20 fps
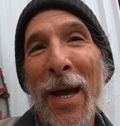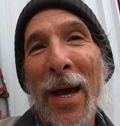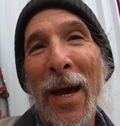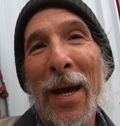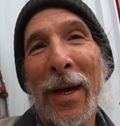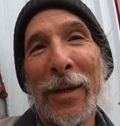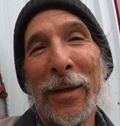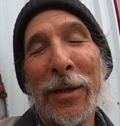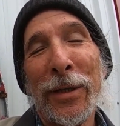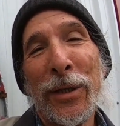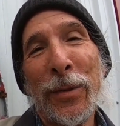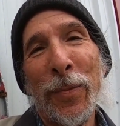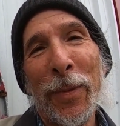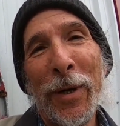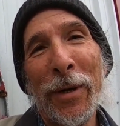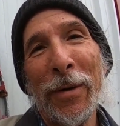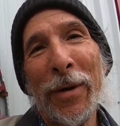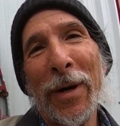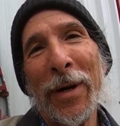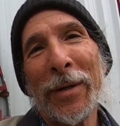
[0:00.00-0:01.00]
an
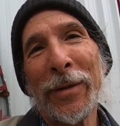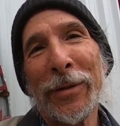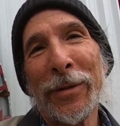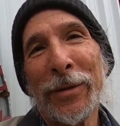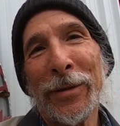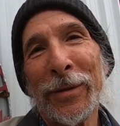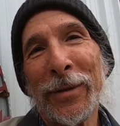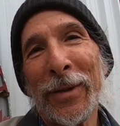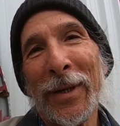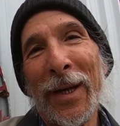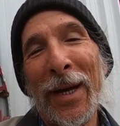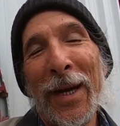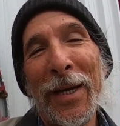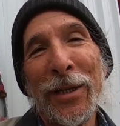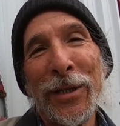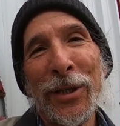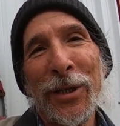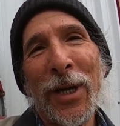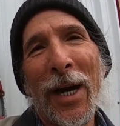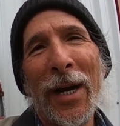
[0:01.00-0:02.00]
experience
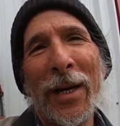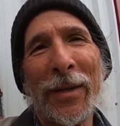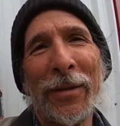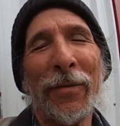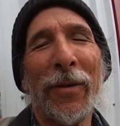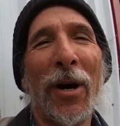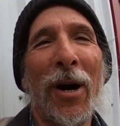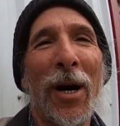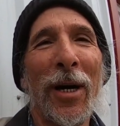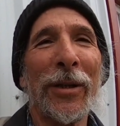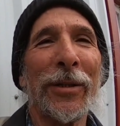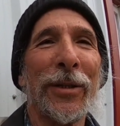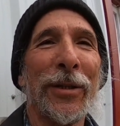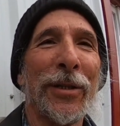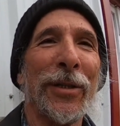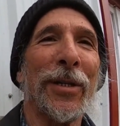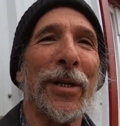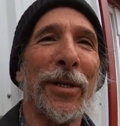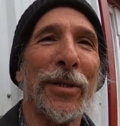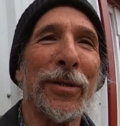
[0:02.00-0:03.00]
inside of
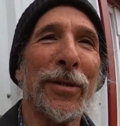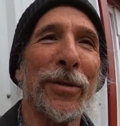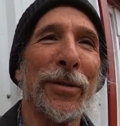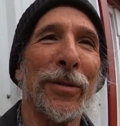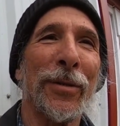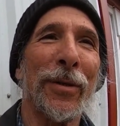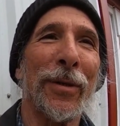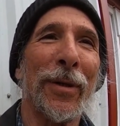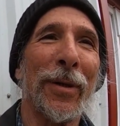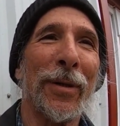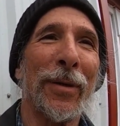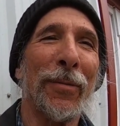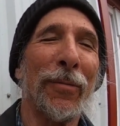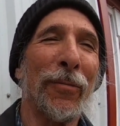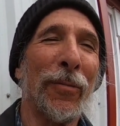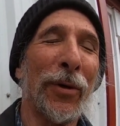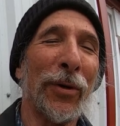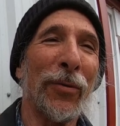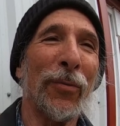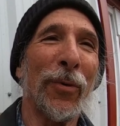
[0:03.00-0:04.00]
consciousness
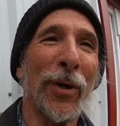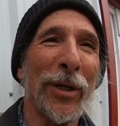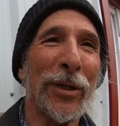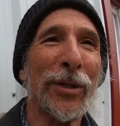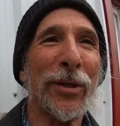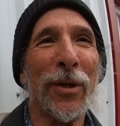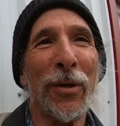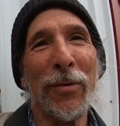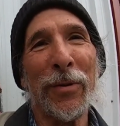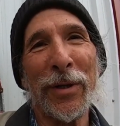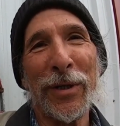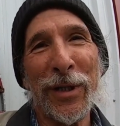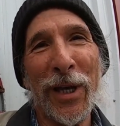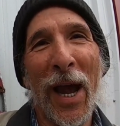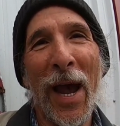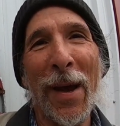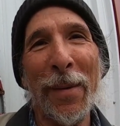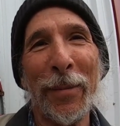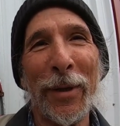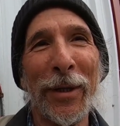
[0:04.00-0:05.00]
with which to
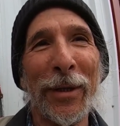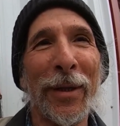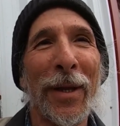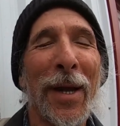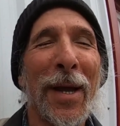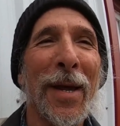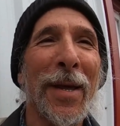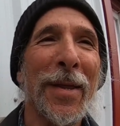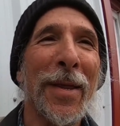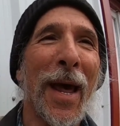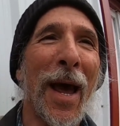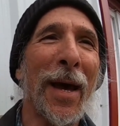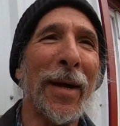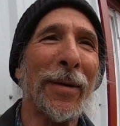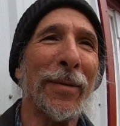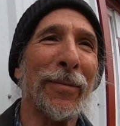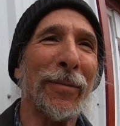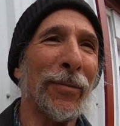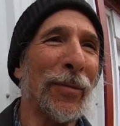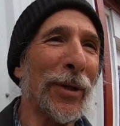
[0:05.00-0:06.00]
examine that
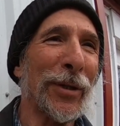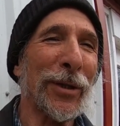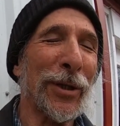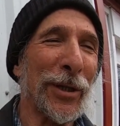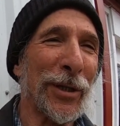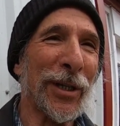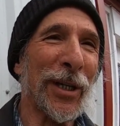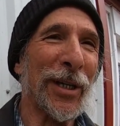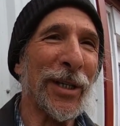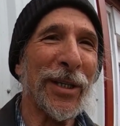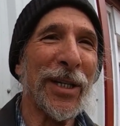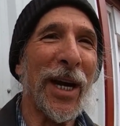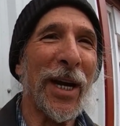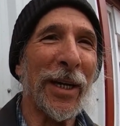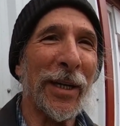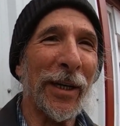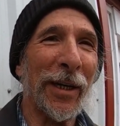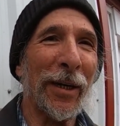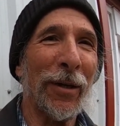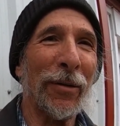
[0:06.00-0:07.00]
which is
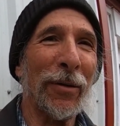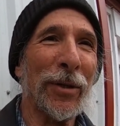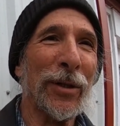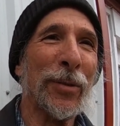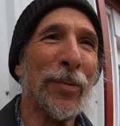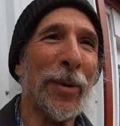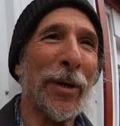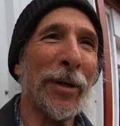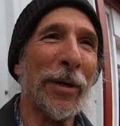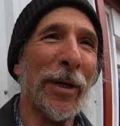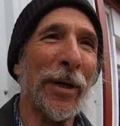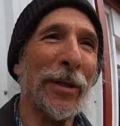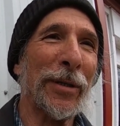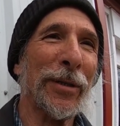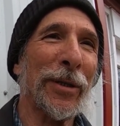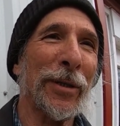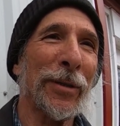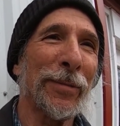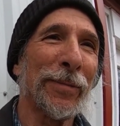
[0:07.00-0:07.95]
containing your experience.